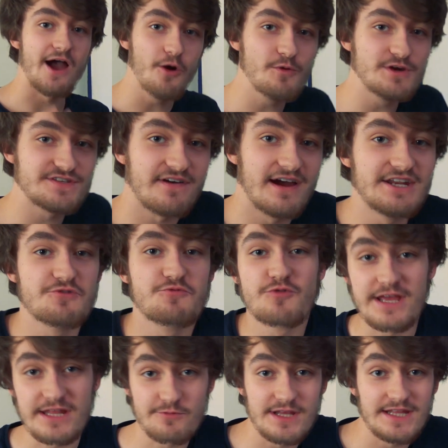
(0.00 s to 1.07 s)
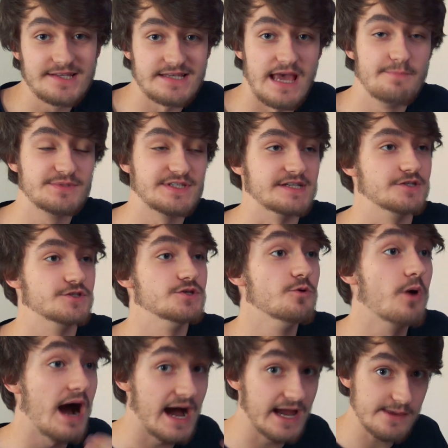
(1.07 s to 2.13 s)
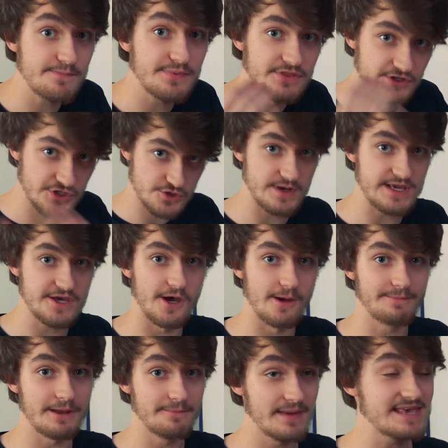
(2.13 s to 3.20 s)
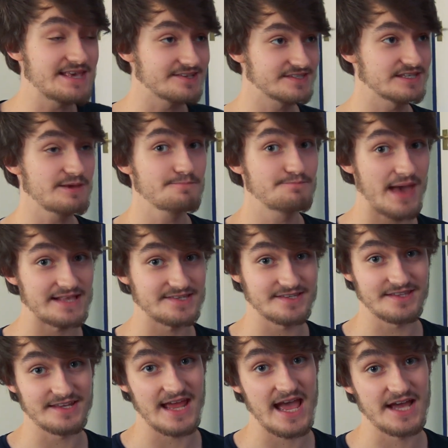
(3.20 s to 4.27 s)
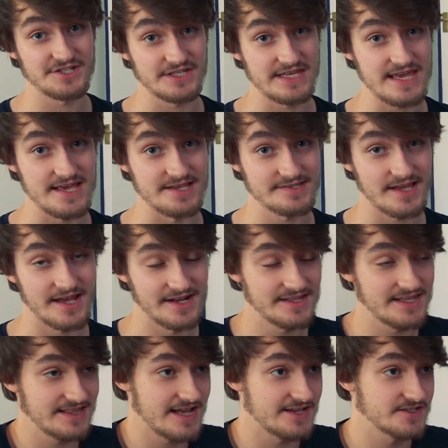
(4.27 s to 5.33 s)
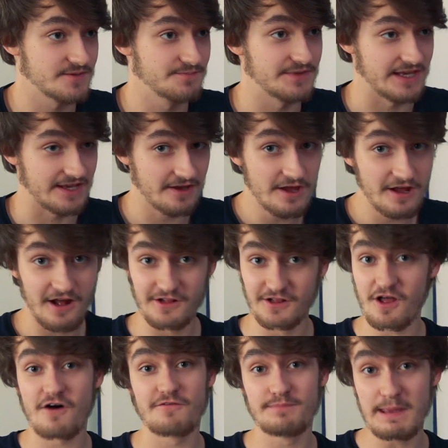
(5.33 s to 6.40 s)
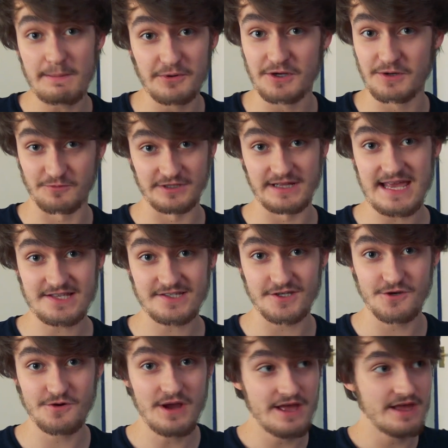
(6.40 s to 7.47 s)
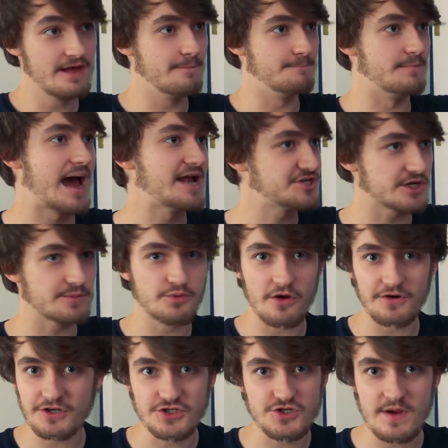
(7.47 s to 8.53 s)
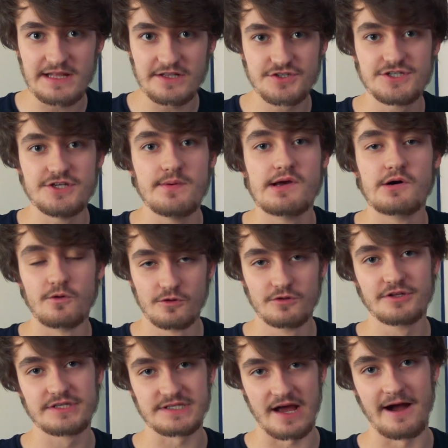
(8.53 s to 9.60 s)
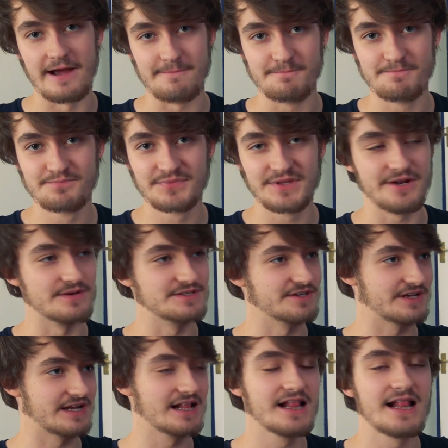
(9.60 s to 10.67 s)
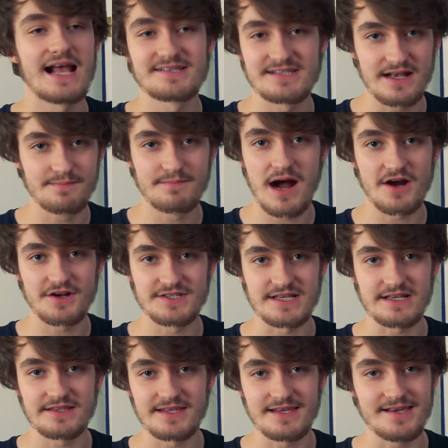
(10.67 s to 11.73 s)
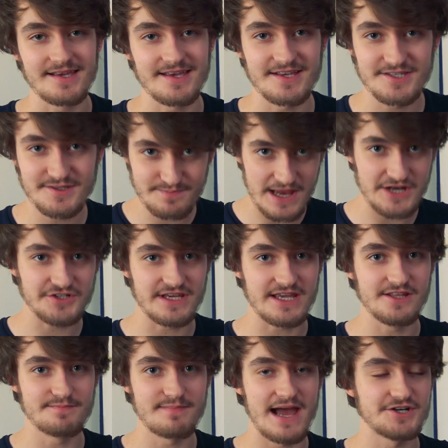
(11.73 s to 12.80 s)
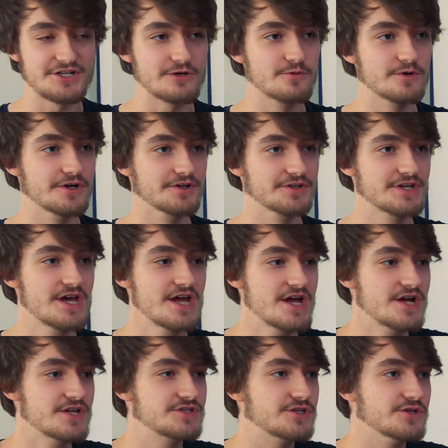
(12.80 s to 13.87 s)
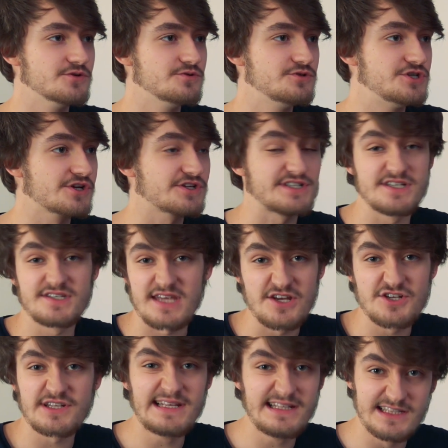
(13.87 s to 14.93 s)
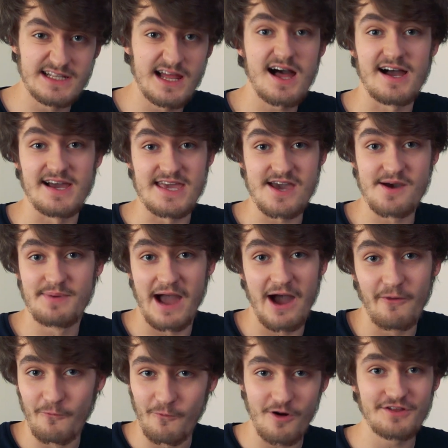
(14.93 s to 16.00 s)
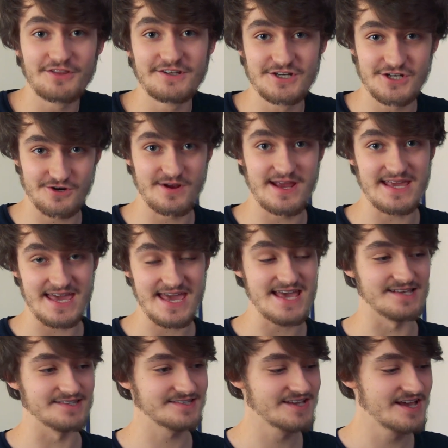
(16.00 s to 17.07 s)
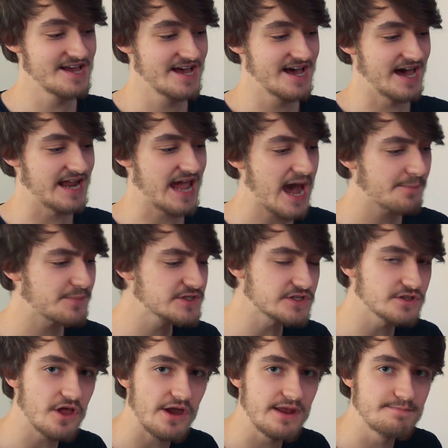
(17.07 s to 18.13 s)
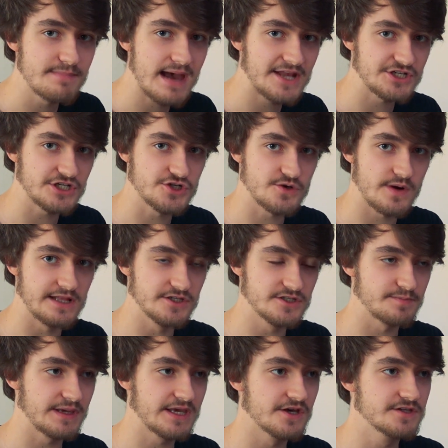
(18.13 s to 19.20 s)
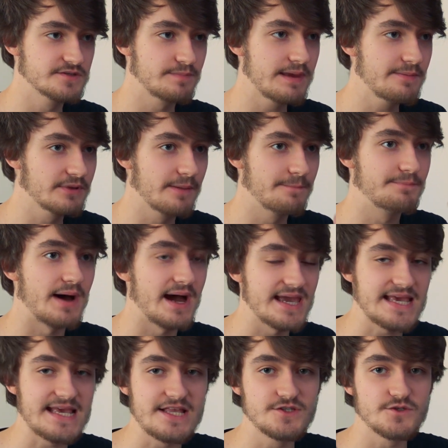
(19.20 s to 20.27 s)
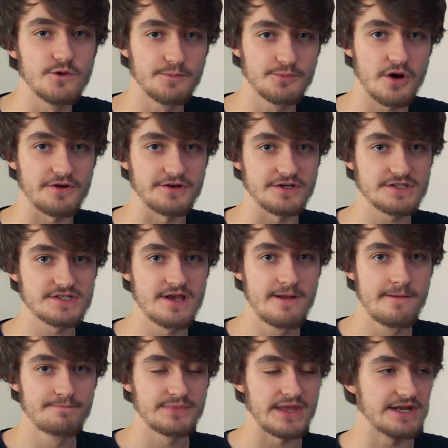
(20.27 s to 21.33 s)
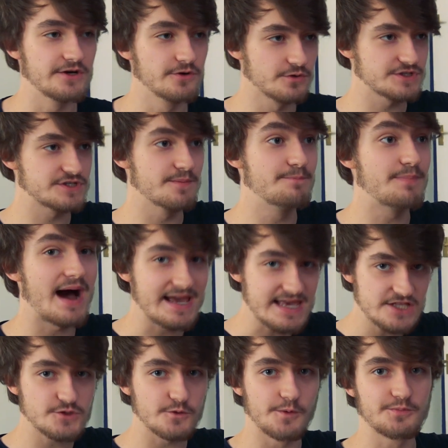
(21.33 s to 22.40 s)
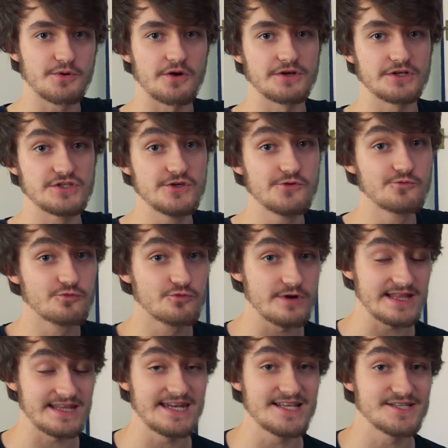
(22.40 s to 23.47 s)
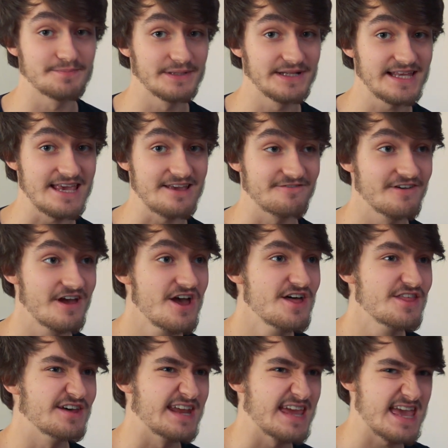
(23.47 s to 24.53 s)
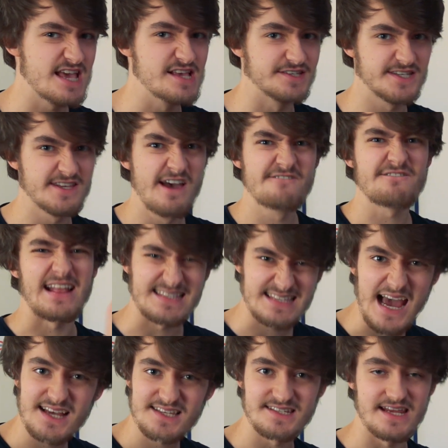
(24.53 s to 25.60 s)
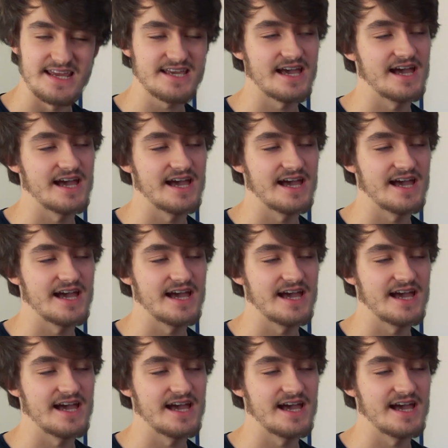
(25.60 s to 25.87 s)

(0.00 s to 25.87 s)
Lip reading: I always find it really tempting to hype the trick up and make it seem better than it actually is, and I think that's something a lot of people can relate to. Magic product trailers do it all the time. You know, it's a classic marketing thing, especially in the magic world, to just essentially lie about what the trick is. And it happens a lot in magic trailers because people are buying into a product. And in order to buy into a product, you really need to believe that it is fantastic.